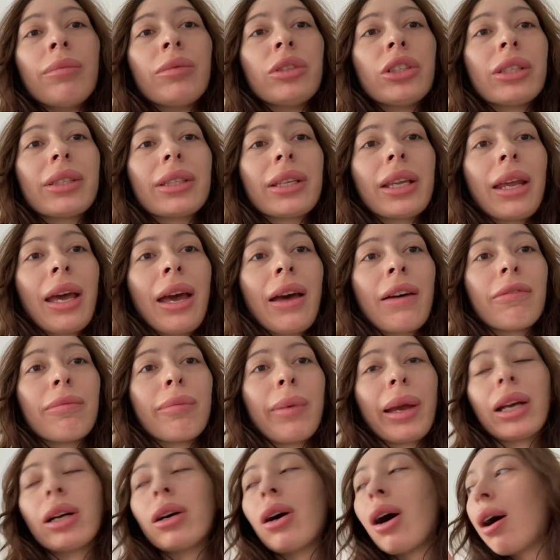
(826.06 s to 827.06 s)
I'm just gonna have
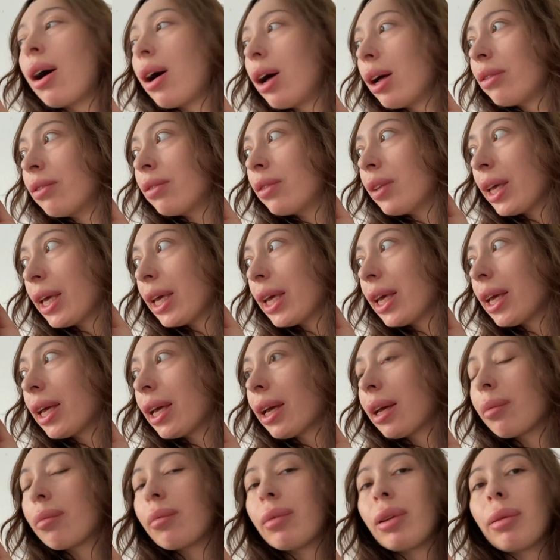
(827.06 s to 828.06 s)
my coffee.
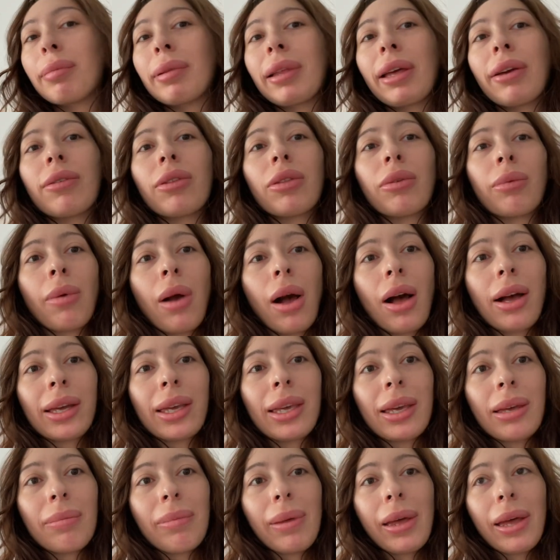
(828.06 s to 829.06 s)
I'm gonna play with
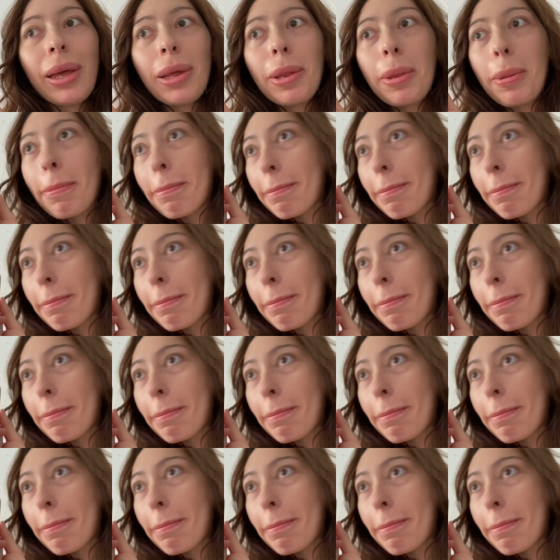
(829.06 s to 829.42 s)
Rocky a bit.